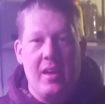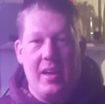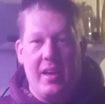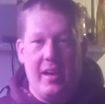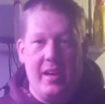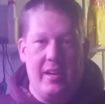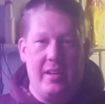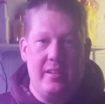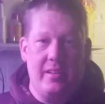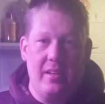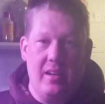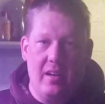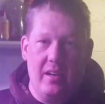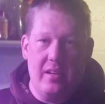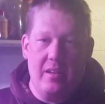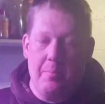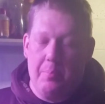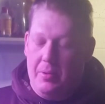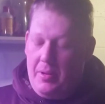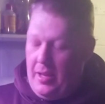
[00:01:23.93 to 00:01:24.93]
And
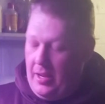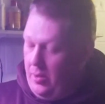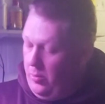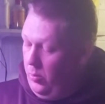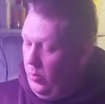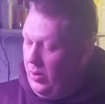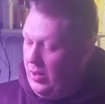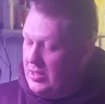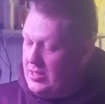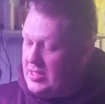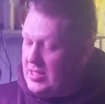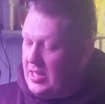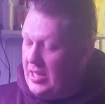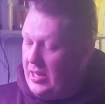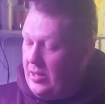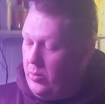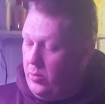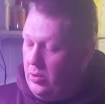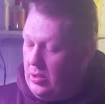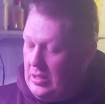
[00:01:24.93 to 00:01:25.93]
you plant it once and
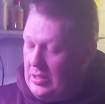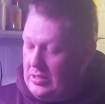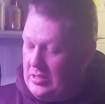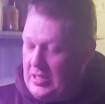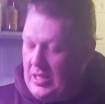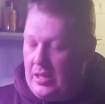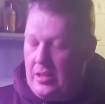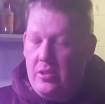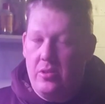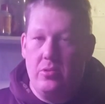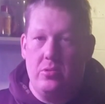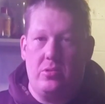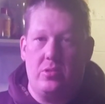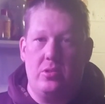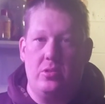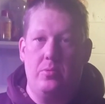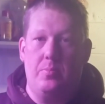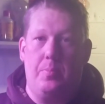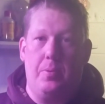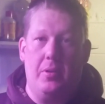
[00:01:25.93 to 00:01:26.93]
it will continue
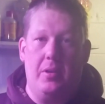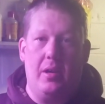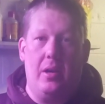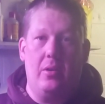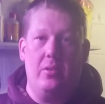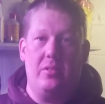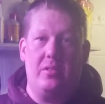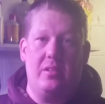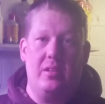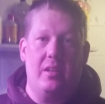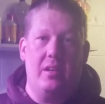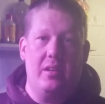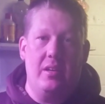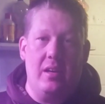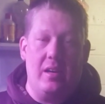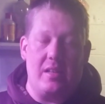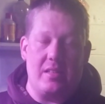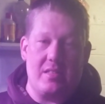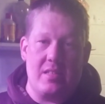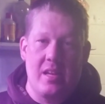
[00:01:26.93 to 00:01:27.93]
to put out
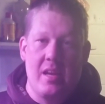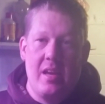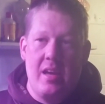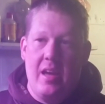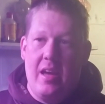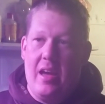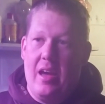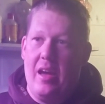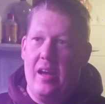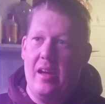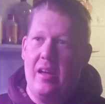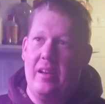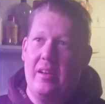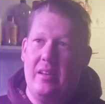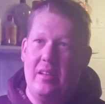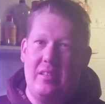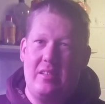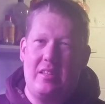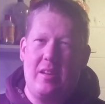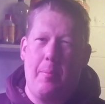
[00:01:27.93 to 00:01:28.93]
nuts.
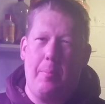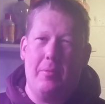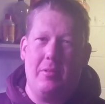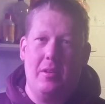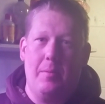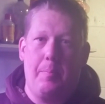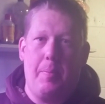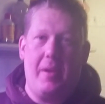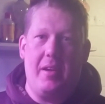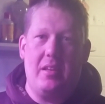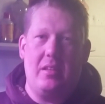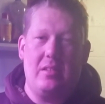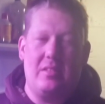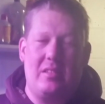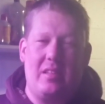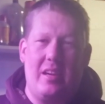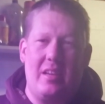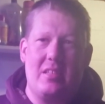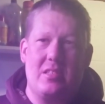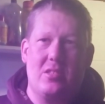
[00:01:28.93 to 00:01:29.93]
And it typically
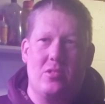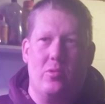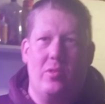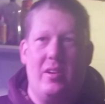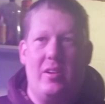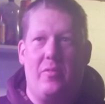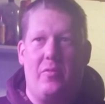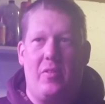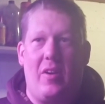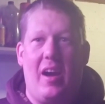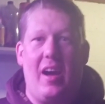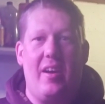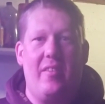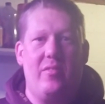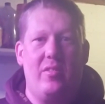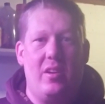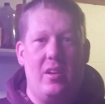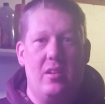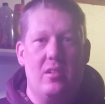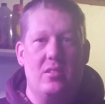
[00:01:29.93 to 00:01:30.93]
takes 3 to
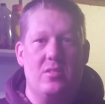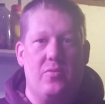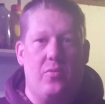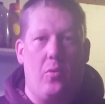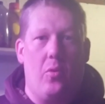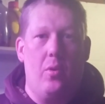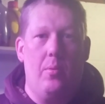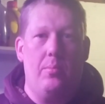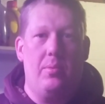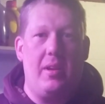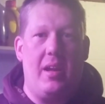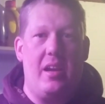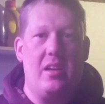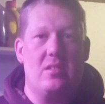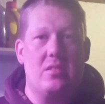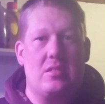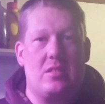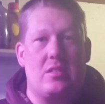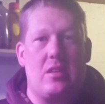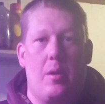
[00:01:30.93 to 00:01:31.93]
5 years for them to
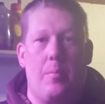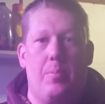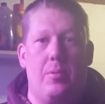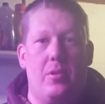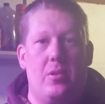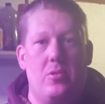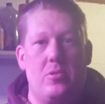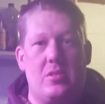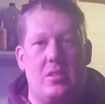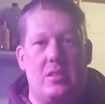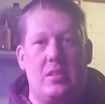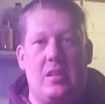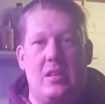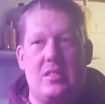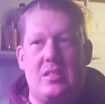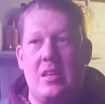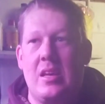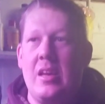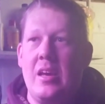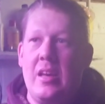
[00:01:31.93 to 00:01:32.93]
actually start producing
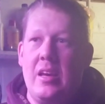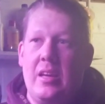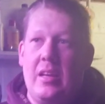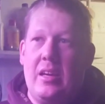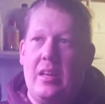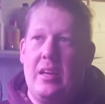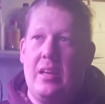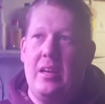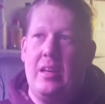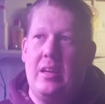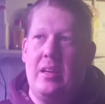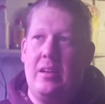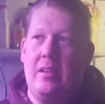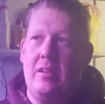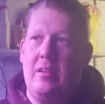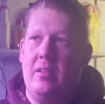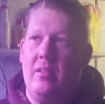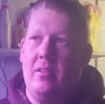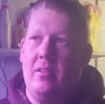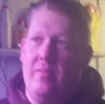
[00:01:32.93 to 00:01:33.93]
nuts.
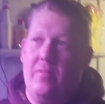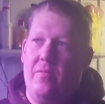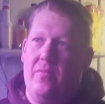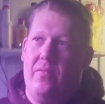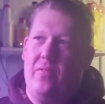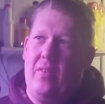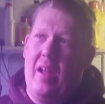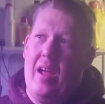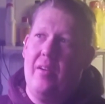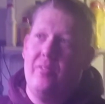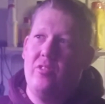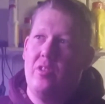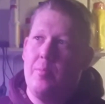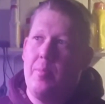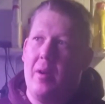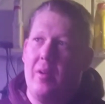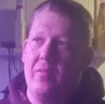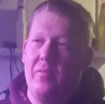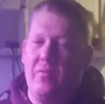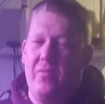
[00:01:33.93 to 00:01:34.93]
And after
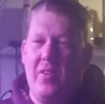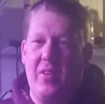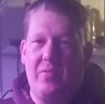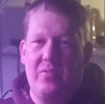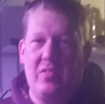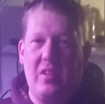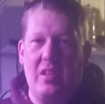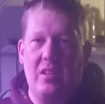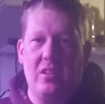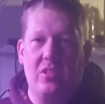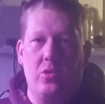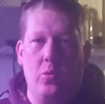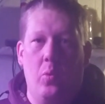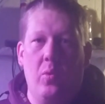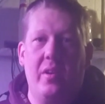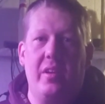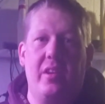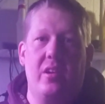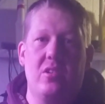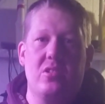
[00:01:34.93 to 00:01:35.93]
about 15 to
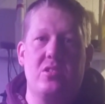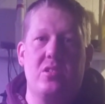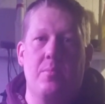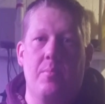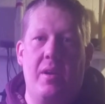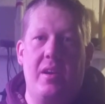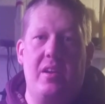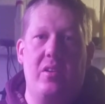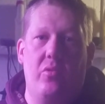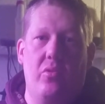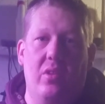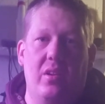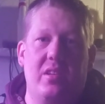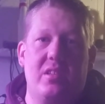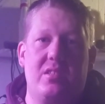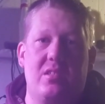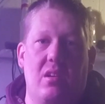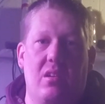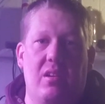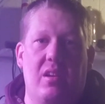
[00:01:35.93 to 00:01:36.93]
20 years, you might really
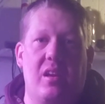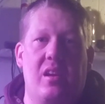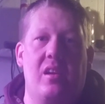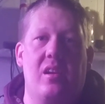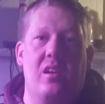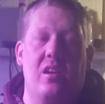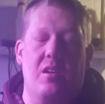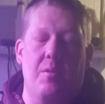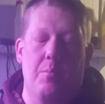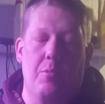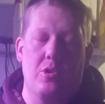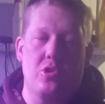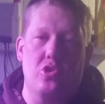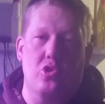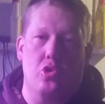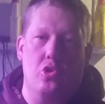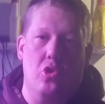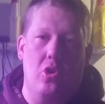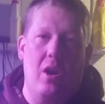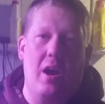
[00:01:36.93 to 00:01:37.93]
start getting the commercial
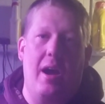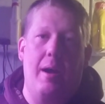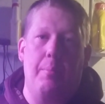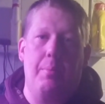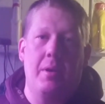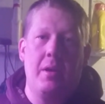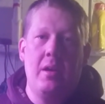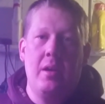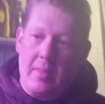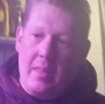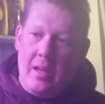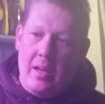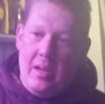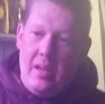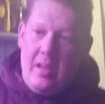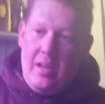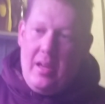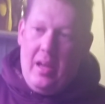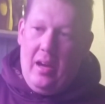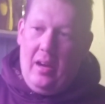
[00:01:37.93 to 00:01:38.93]
crop.
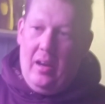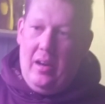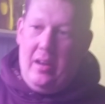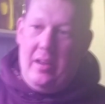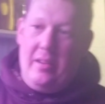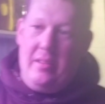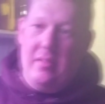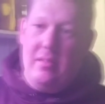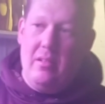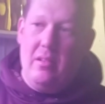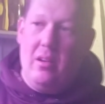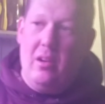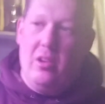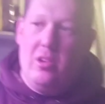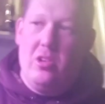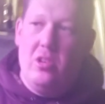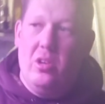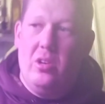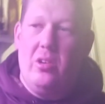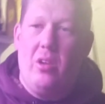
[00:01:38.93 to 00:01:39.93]
A
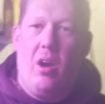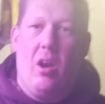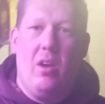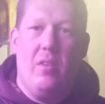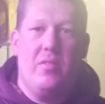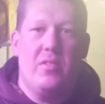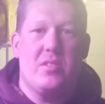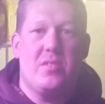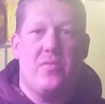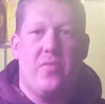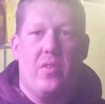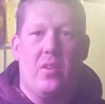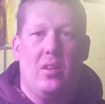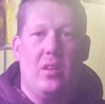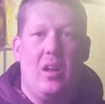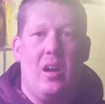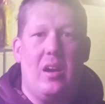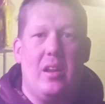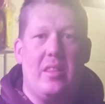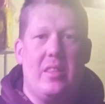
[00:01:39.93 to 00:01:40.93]
good harvest for a
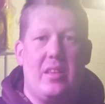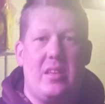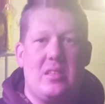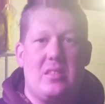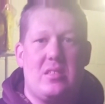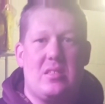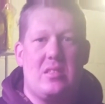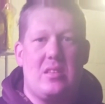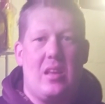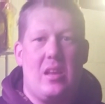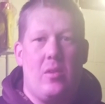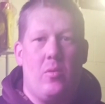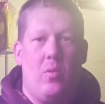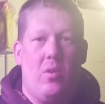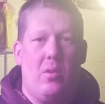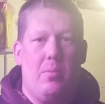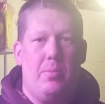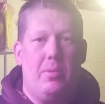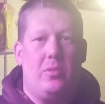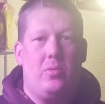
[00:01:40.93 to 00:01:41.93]
lot of these is
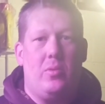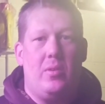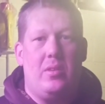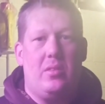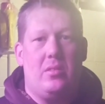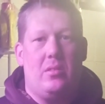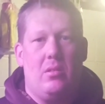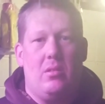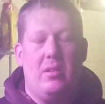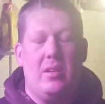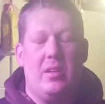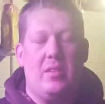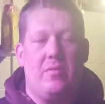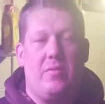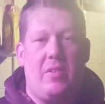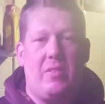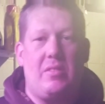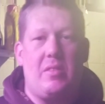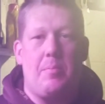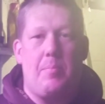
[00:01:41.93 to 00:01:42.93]
anywhere between 30 and
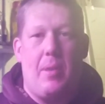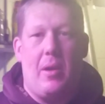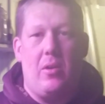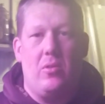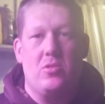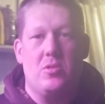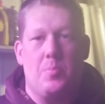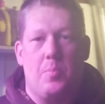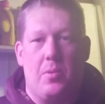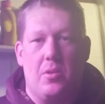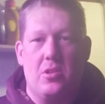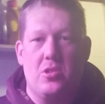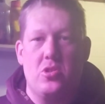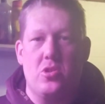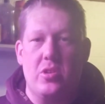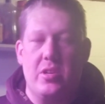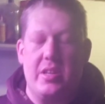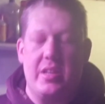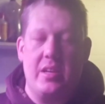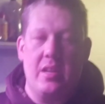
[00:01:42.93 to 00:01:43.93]
50 pounds per
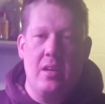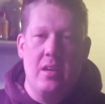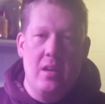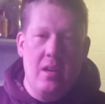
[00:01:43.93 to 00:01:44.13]
tree.